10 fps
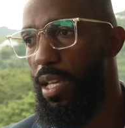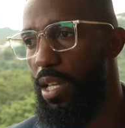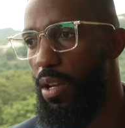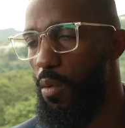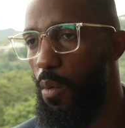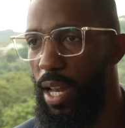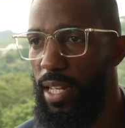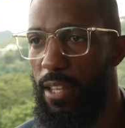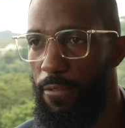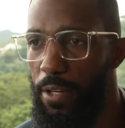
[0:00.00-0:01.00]
you know,
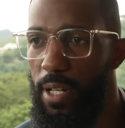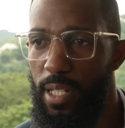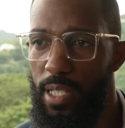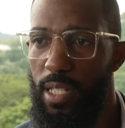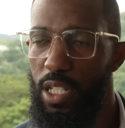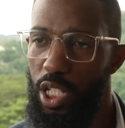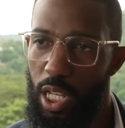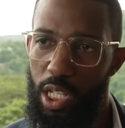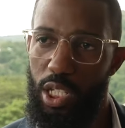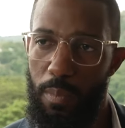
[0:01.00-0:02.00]
what difference the
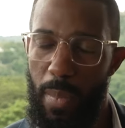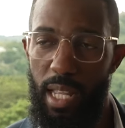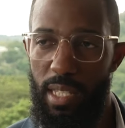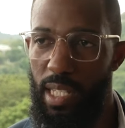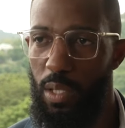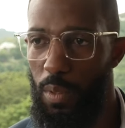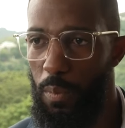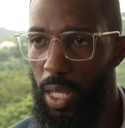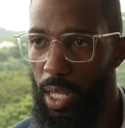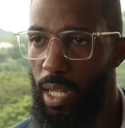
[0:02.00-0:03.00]
change in mindset would
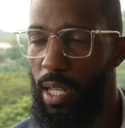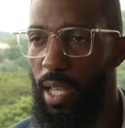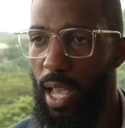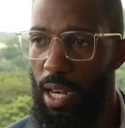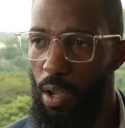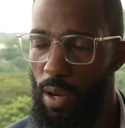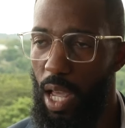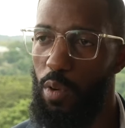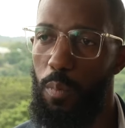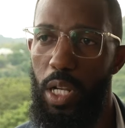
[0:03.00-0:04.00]
make and how
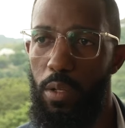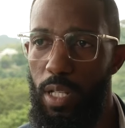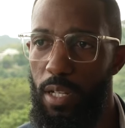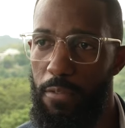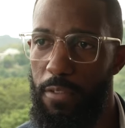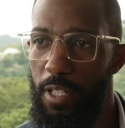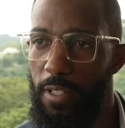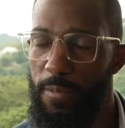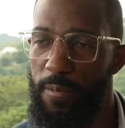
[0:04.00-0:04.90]
that would play out on the field.